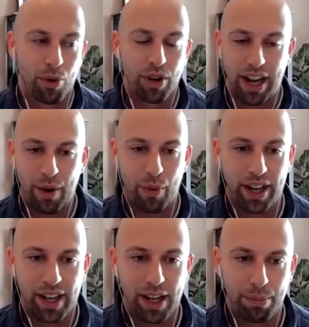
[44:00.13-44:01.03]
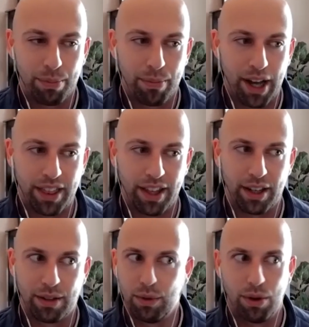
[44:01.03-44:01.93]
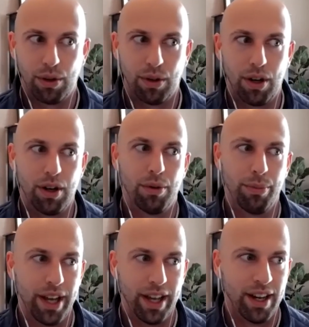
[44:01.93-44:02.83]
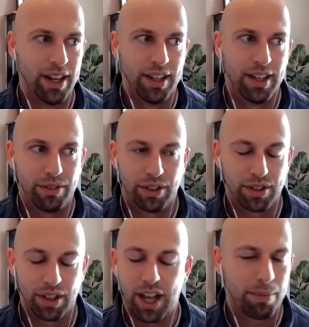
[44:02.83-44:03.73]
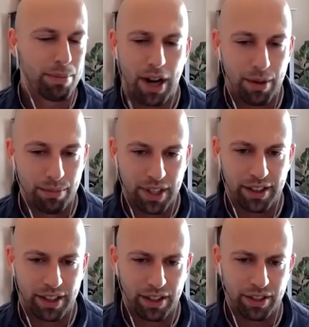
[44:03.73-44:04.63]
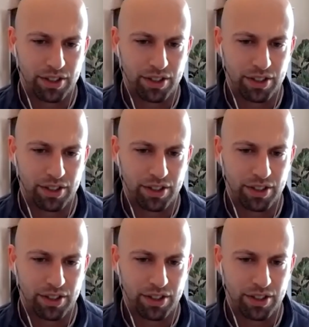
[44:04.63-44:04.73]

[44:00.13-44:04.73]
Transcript: morning I wake up I think, well, oh man, there's a lot of problems out there.